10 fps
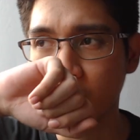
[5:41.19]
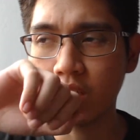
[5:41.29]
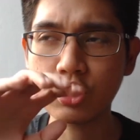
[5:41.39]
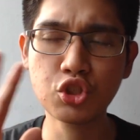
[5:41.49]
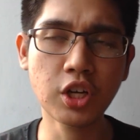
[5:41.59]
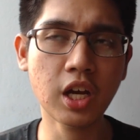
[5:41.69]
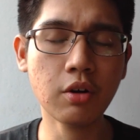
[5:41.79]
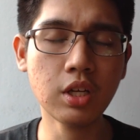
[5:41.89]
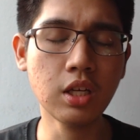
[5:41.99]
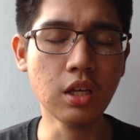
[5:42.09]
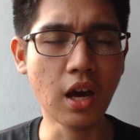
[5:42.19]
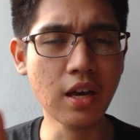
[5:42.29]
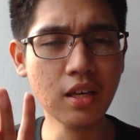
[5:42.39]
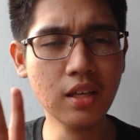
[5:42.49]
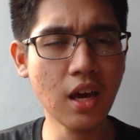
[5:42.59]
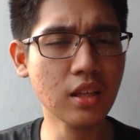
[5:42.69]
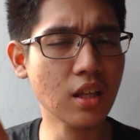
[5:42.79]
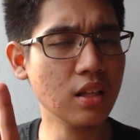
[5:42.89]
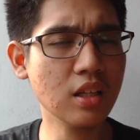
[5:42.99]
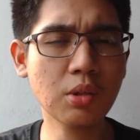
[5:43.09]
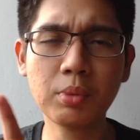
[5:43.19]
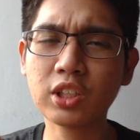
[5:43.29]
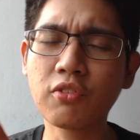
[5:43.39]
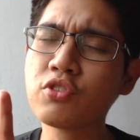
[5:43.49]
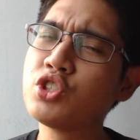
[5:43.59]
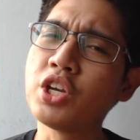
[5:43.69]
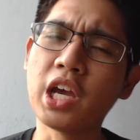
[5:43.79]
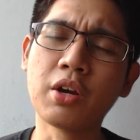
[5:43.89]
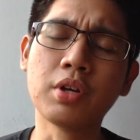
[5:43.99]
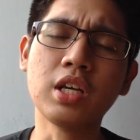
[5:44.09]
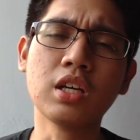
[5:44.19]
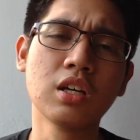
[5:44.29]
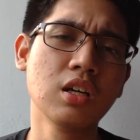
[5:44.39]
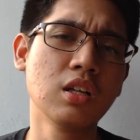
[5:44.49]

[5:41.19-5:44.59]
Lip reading: The cherry, I get a little bit of cherry,